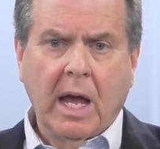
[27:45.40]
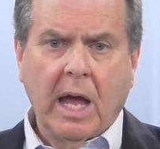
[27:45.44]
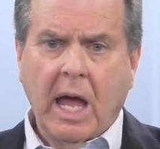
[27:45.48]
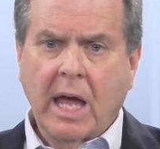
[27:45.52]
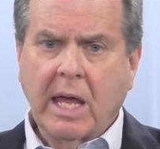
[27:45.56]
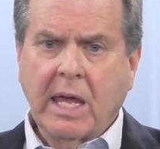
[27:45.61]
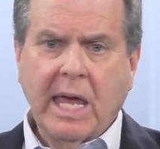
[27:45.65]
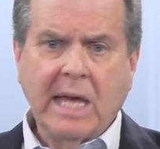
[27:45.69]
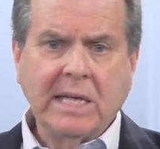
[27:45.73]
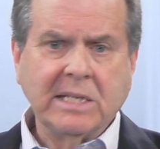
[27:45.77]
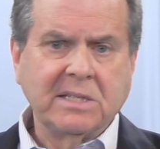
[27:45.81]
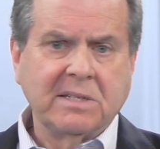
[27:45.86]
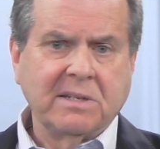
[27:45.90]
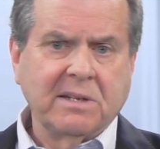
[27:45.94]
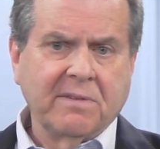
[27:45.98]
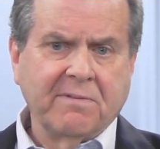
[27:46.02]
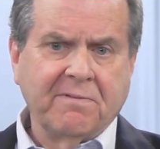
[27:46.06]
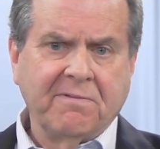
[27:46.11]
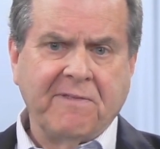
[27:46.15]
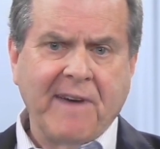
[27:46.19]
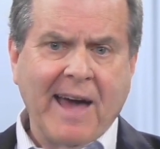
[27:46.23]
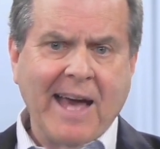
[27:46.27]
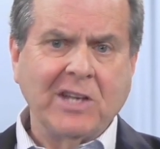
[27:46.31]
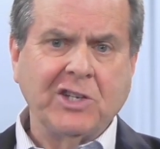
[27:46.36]
against
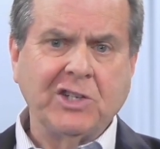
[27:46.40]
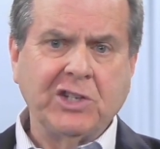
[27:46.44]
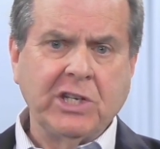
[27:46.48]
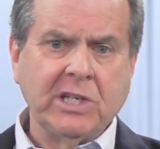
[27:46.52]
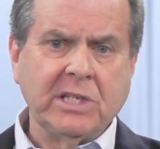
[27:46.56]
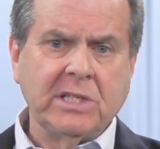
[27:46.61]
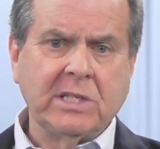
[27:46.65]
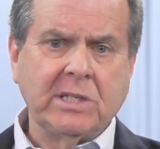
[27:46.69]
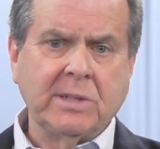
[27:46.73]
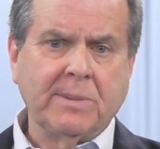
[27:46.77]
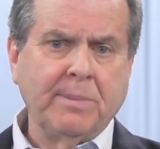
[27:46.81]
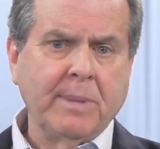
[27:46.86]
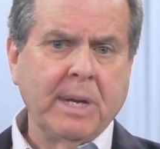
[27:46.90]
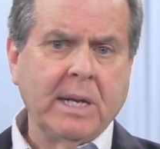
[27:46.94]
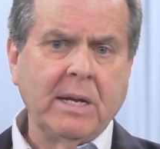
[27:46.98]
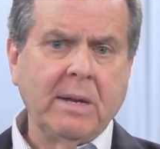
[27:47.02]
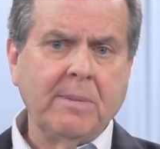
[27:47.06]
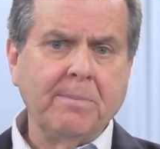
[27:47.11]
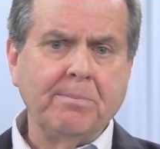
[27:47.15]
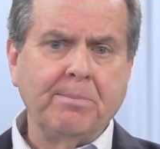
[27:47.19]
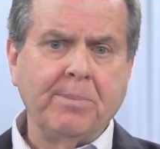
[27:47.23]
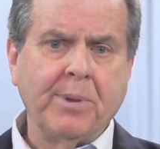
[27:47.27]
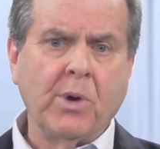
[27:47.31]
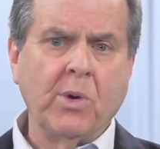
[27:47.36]
fascism and
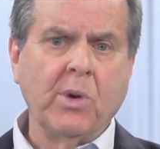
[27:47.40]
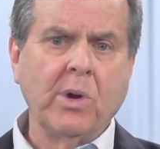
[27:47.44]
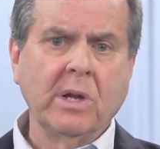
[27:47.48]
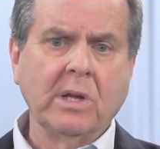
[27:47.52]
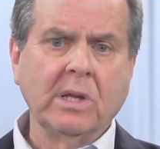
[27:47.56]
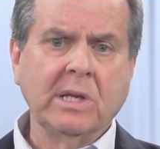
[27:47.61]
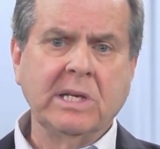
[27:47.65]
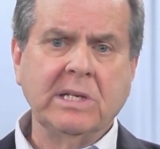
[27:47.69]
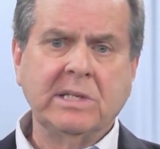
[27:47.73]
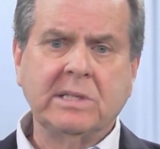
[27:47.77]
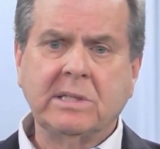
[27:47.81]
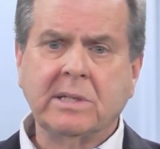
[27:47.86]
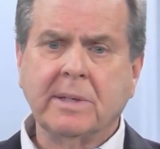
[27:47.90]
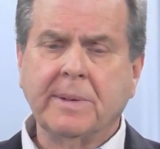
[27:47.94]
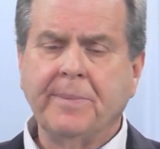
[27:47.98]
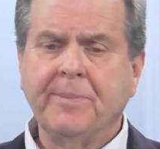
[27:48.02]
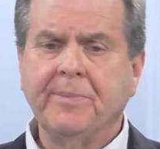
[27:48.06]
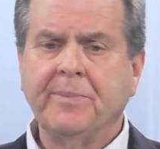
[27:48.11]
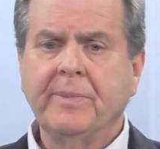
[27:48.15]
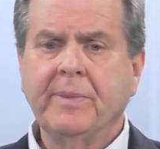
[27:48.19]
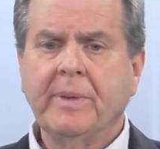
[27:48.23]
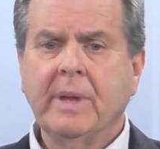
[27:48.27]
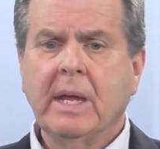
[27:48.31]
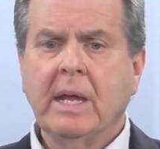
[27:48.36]

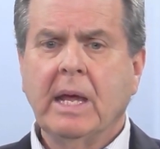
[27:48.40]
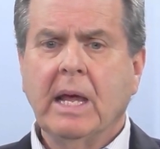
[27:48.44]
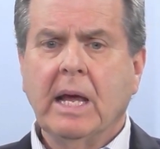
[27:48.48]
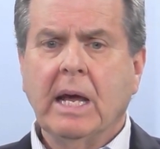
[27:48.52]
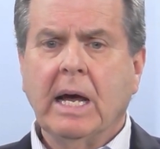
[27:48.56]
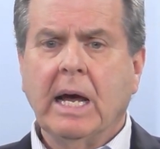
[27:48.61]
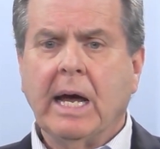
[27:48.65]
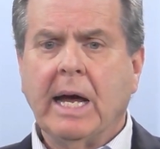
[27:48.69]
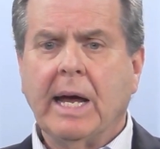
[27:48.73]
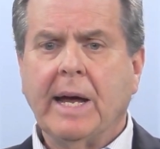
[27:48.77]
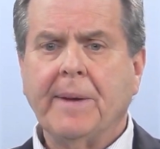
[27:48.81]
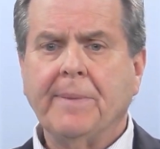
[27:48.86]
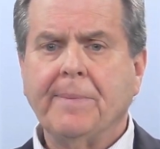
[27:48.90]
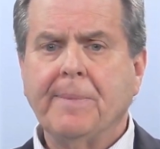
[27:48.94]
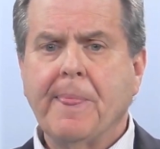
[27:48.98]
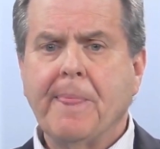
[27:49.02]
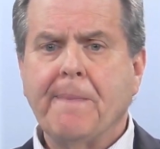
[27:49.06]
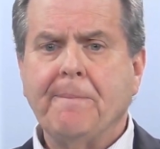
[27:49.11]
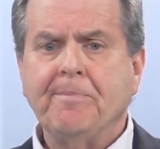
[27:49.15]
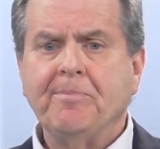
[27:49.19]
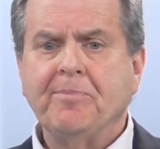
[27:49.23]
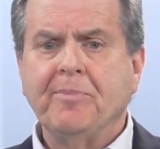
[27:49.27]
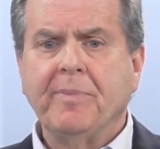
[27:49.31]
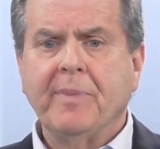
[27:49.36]
imperialism
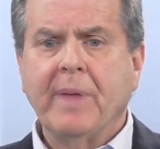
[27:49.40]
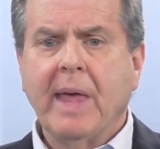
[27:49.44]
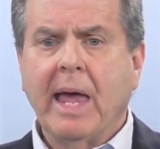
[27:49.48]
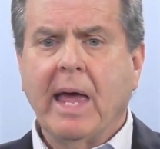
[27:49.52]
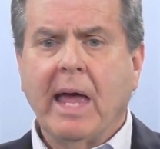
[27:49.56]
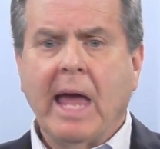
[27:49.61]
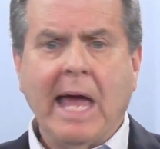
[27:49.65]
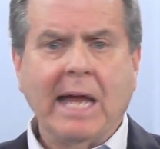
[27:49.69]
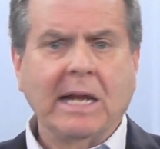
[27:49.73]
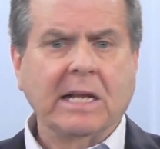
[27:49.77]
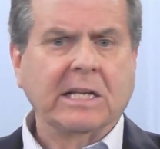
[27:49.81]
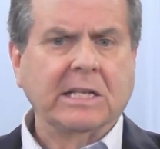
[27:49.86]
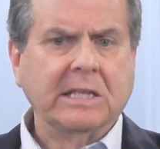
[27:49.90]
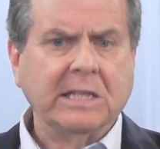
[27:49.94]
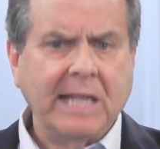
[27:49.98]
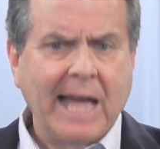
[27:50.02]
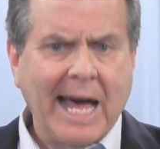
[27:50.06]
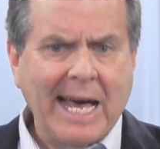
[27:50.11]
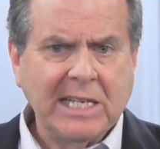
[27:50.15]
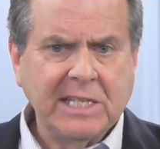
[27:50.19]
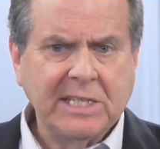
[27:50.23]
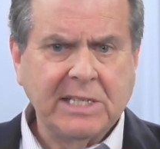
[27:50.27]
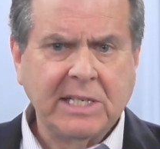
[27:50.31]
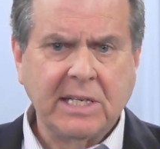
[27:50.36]
and
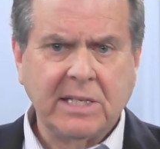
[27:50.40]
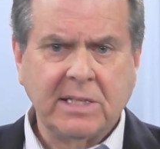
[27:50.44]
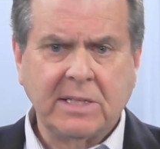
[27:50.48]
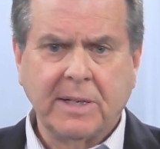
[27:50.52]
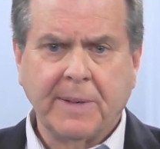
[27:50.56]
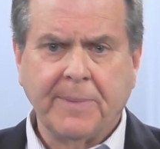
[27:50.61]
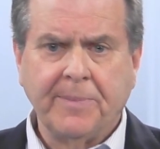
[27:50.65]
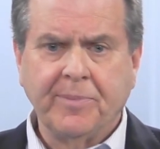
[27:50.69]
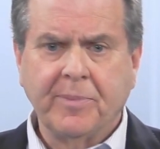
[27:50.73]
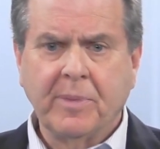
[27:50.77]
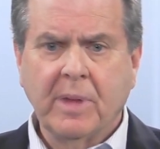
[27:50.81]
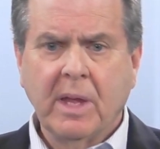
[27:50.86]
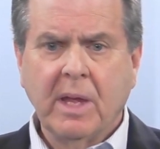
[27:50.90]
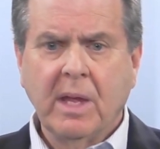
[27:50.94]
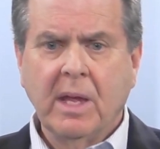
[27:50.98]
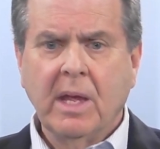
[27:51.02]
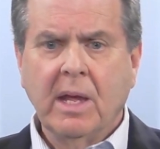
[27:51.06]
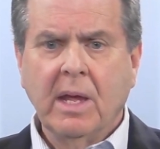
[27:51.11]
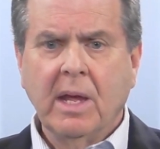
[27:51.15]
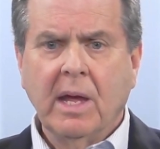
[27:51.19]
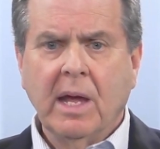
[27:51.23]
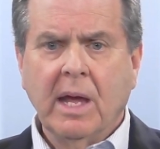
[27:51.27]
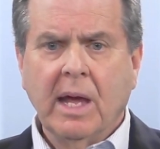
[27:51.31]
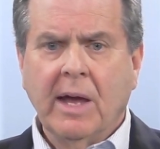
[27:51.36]
classism,
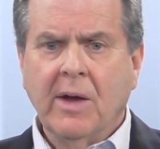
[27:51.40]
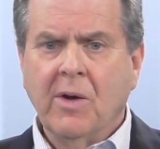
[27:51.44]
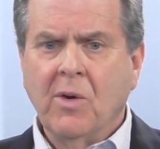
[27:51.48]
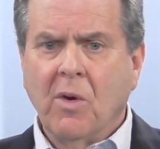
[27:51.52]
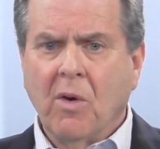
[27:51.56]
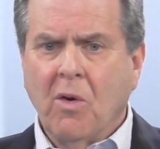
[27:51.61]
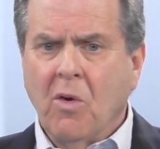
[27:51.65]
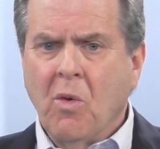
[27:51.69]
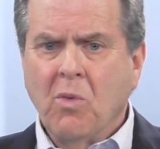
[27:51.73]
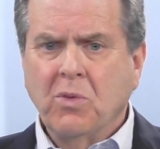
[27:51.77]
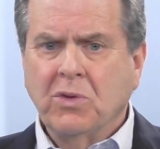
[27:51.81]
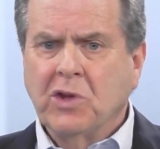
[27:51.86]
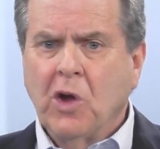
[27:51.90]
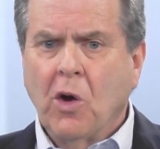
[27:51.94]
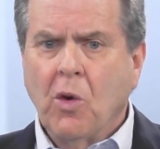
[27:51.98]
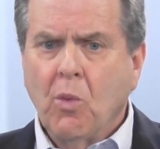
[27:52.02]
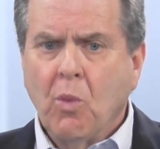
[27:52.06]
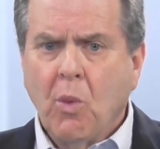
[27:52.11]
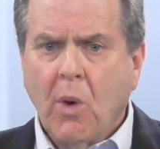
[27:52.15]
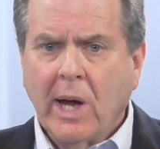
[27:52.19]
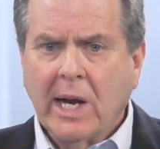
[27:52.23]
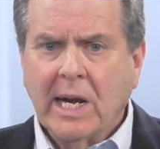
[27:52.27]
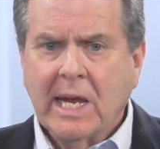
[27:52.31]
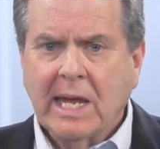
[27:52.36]
who
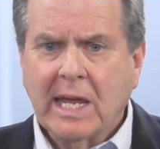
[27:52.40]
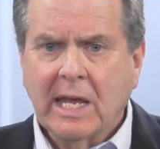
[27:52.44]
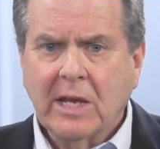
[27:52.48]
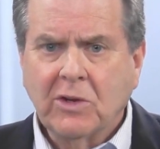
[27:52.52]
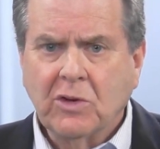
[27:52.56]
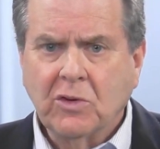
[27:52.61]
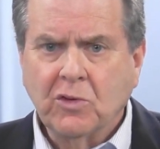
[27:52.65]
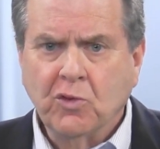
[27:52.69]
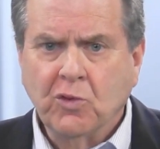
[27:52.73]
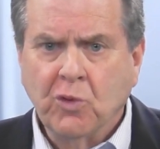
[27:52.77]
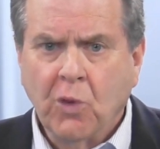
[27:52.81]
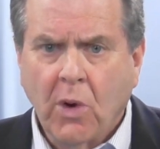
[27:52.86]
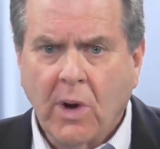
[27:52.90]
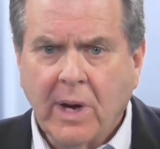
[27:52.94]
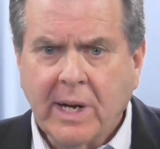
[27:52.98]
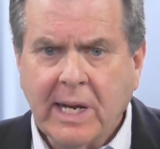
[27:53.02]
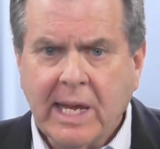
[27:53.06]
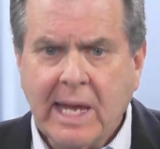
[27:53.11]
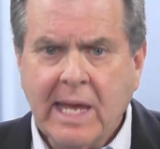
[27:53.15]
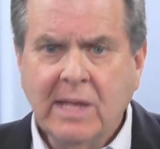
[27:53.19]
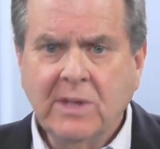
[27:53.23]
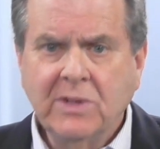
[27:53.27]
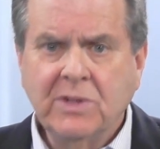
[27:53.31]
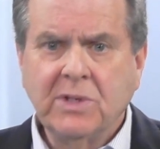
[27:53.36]
don't want to get
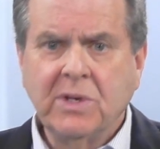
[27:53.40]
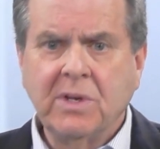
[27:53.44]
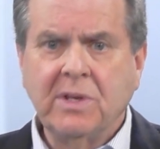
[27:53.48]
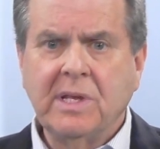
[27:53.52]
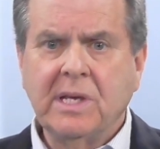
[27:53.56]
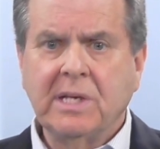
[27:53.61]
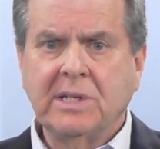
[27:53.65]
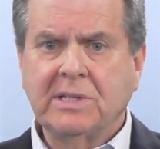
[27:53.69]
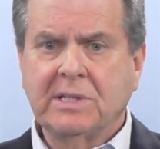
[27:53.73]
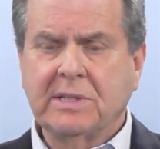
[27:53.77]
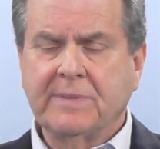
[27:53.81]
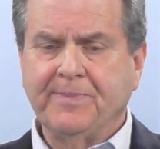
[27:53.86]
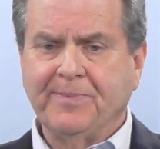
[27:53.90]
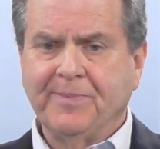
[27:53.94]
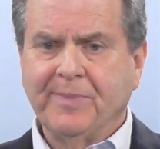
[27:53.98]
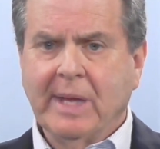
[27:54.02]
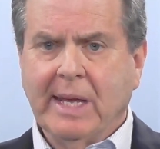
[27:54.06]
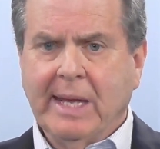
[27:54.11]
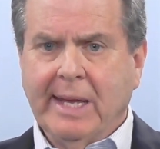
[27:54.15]
drawn into this